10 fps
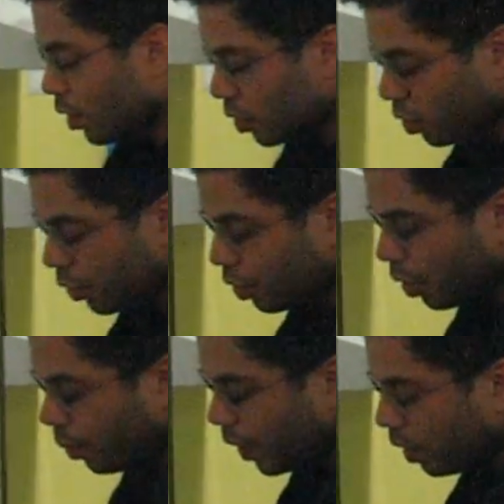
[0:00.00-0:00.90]
So you're
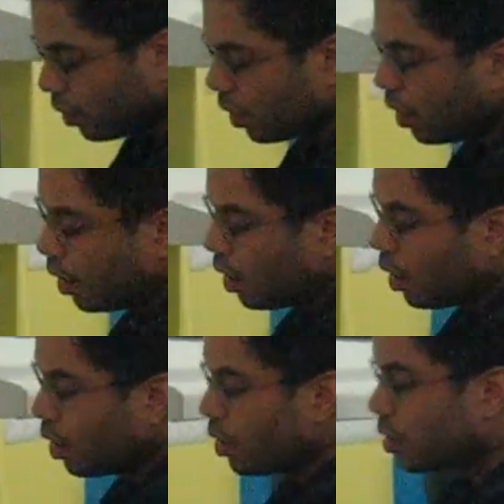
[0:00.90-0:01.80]
going to melt
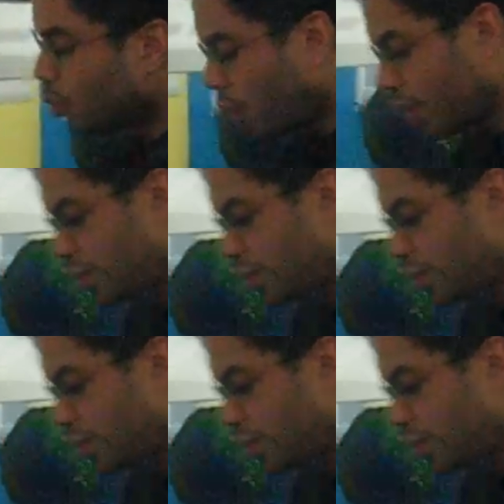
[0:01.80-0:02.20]
some white